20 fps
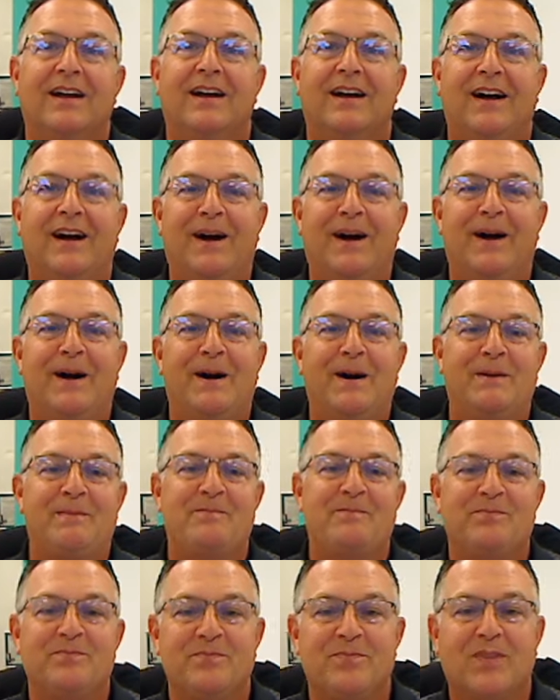
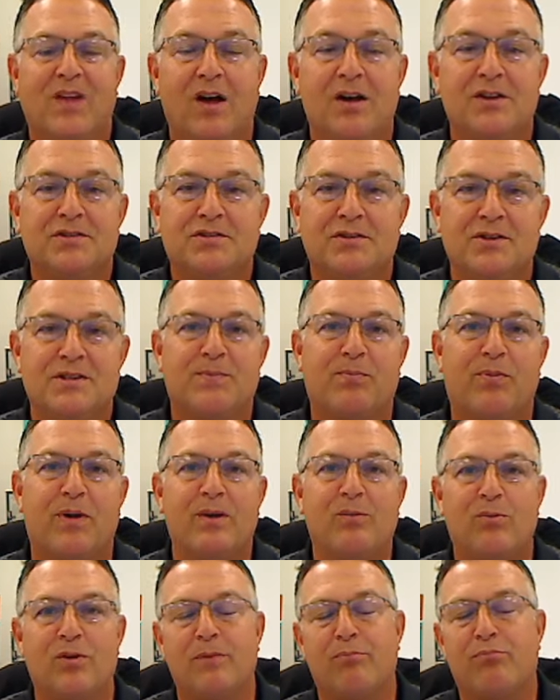Um, also this spring,
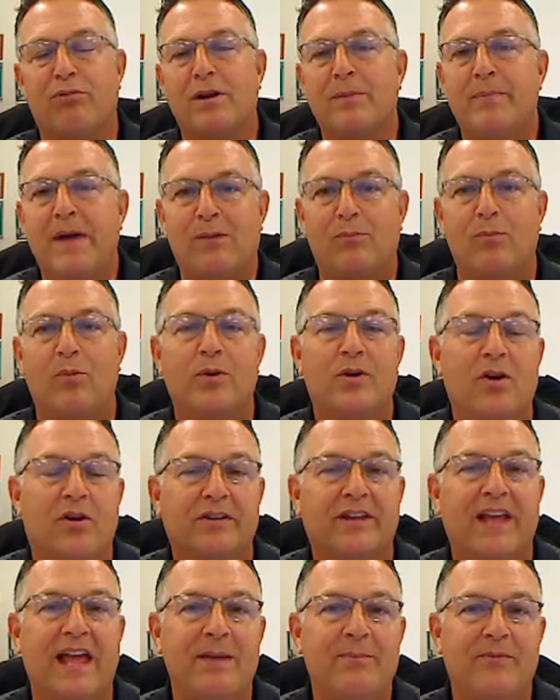we're going to bring back what we call
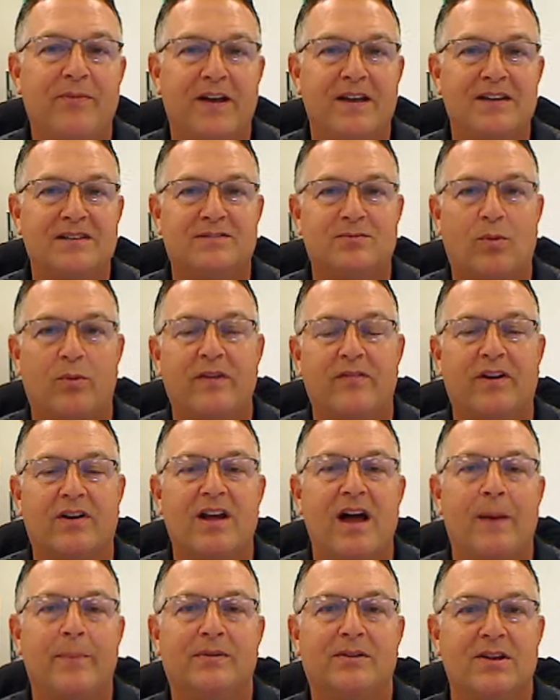Game Fest, where we have a
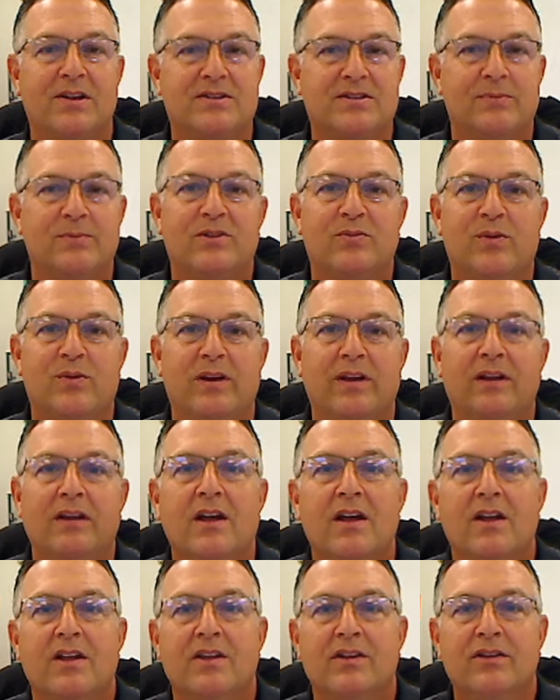competition between
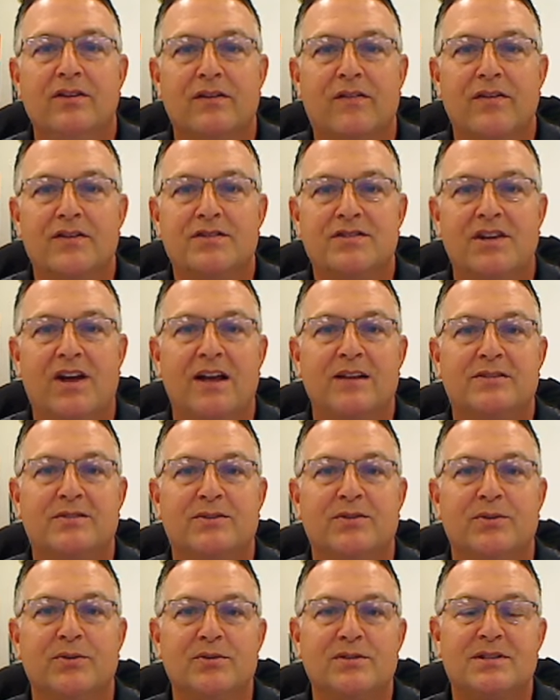University High
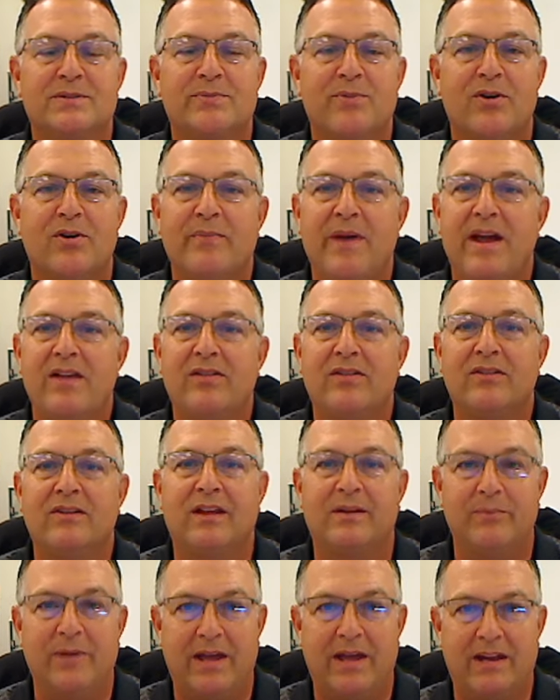School, New Smyrna, Mainland,
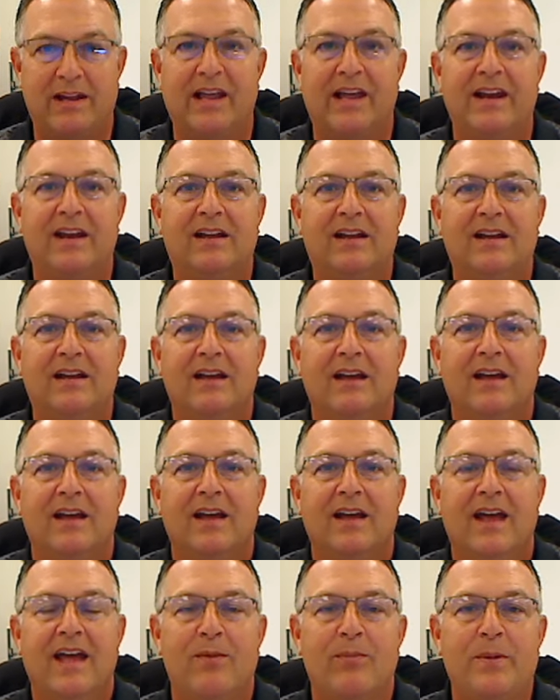and, and Atlantic.
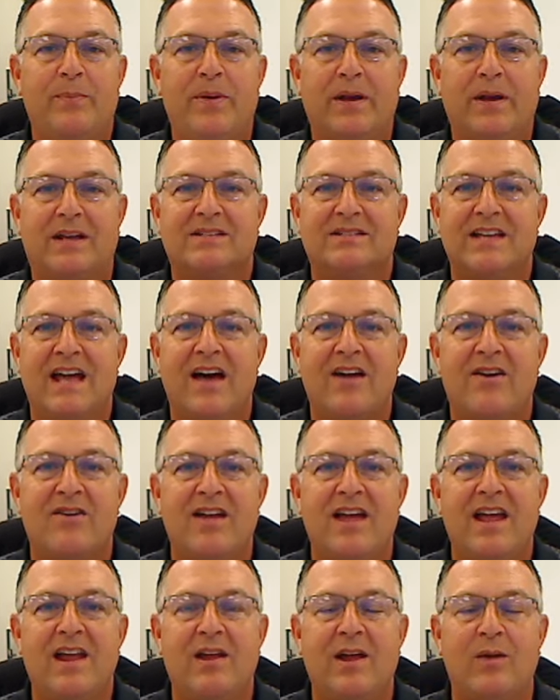And we pick a
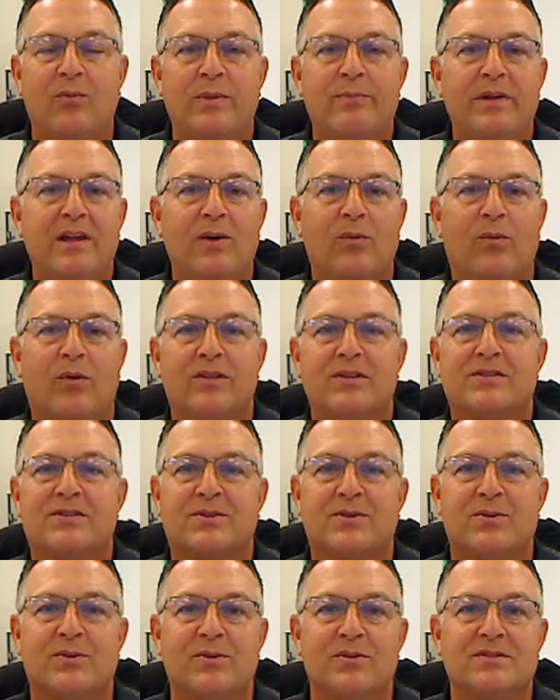Saturday, and we meet at one of the
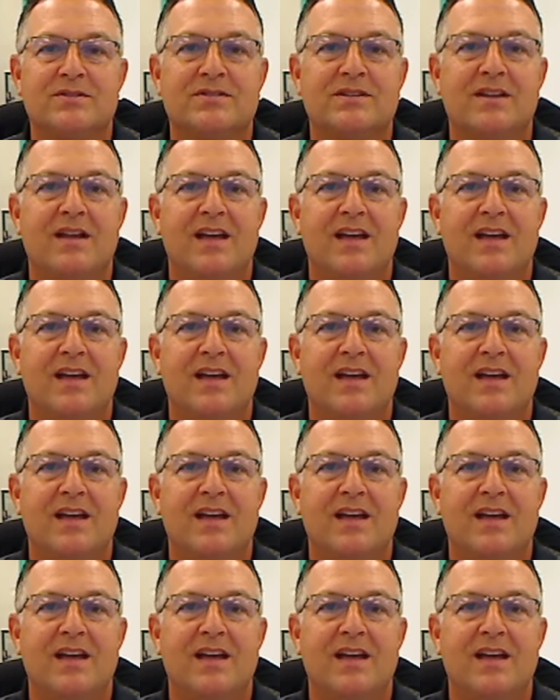schools,